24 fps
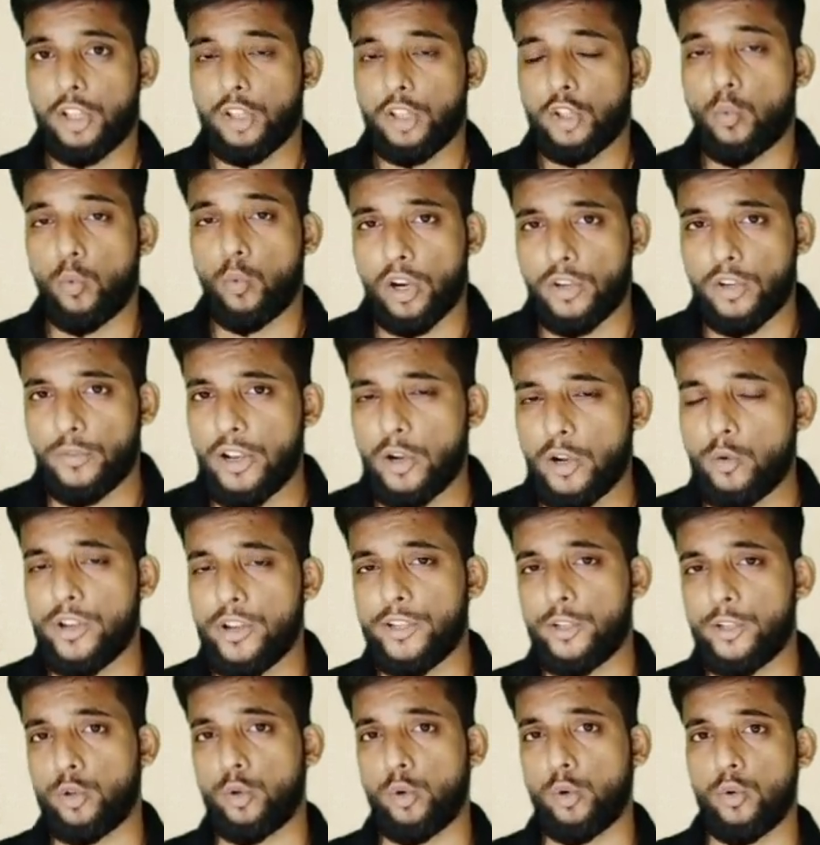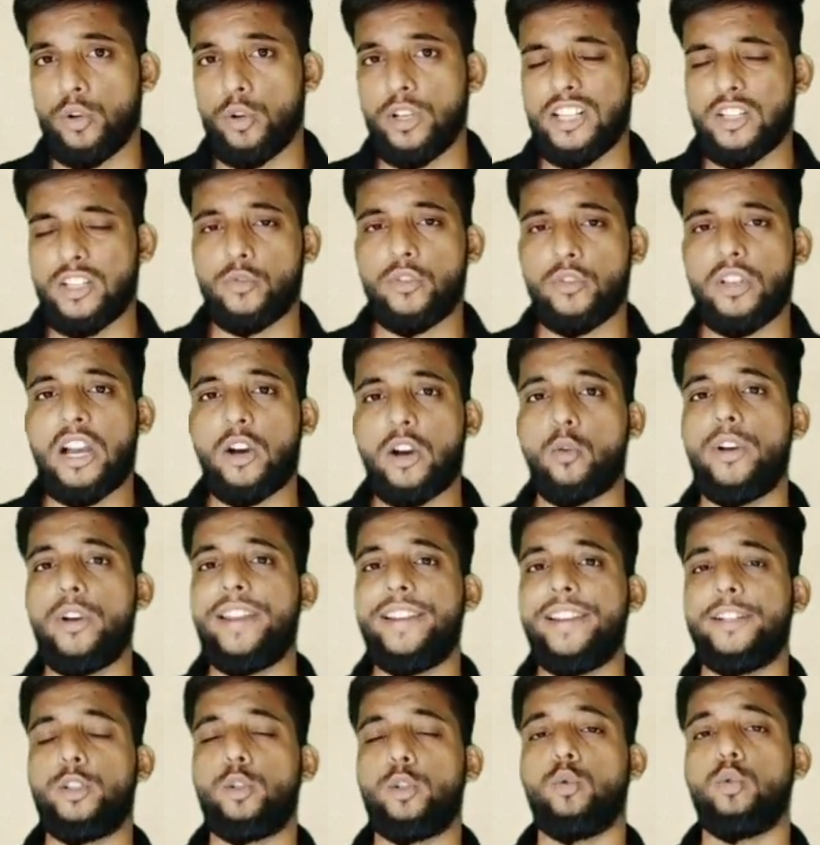So what we are going to do is we are
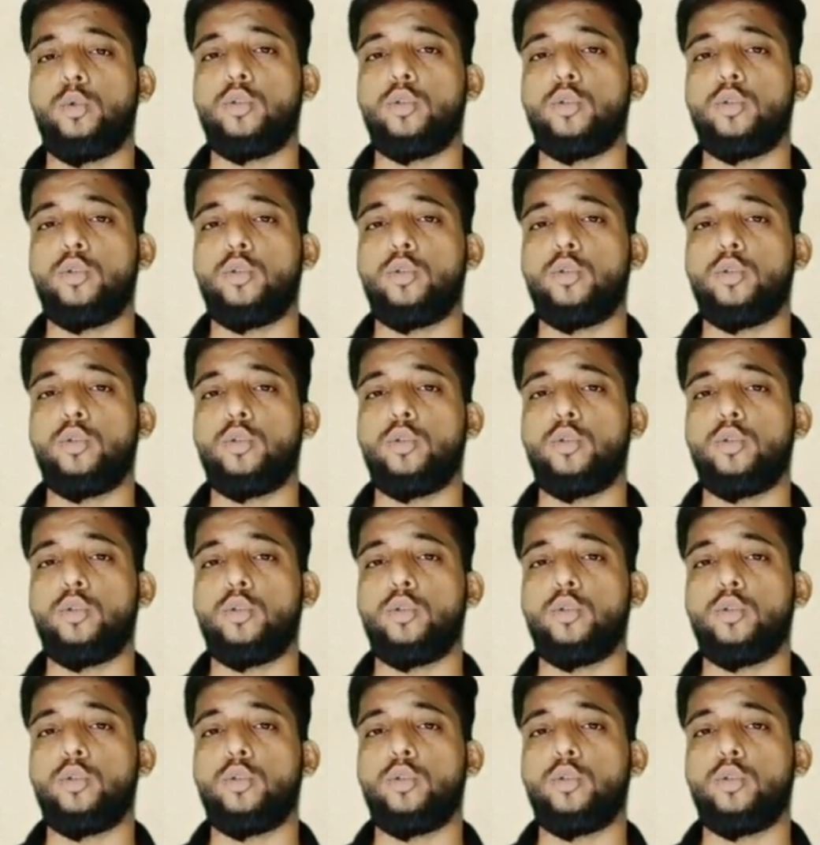going to